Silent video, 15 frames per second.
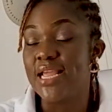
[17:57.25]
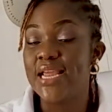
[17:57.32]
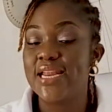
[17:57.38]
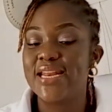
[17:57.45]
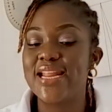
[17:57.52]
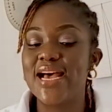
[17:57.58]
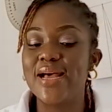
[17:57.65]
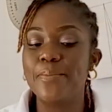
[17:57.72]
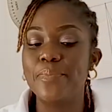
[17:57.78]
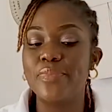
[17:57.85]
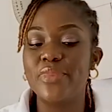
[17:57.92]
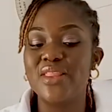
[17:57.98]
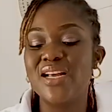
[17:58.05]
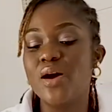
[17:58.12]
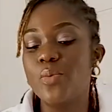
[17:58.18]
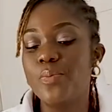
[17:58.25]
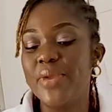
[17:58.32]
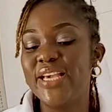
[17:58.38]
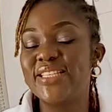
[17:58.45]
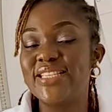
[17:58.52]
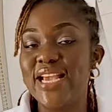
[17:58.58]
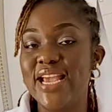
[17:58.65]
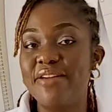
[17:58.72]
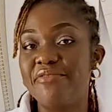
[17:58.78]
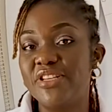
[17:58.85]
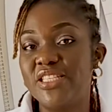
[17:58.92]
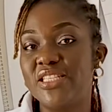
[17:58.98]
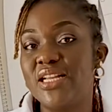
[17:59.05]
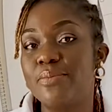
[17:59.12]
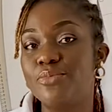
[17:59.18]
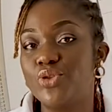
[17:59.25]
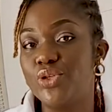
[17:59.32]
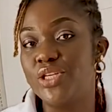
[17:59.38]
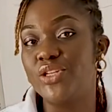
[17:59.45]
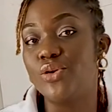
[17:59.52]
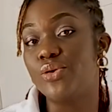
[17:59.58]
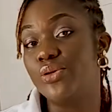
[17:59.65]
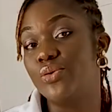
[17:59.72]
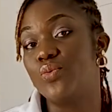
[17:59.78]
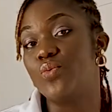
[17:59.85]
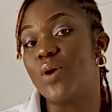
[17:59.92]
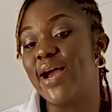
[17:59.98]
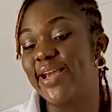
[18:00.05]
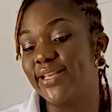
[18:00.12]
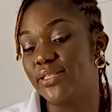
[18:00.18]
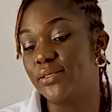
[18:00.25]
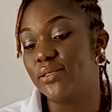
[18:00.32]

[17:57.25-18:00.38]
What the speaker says: That now makes everything I'm doing on the white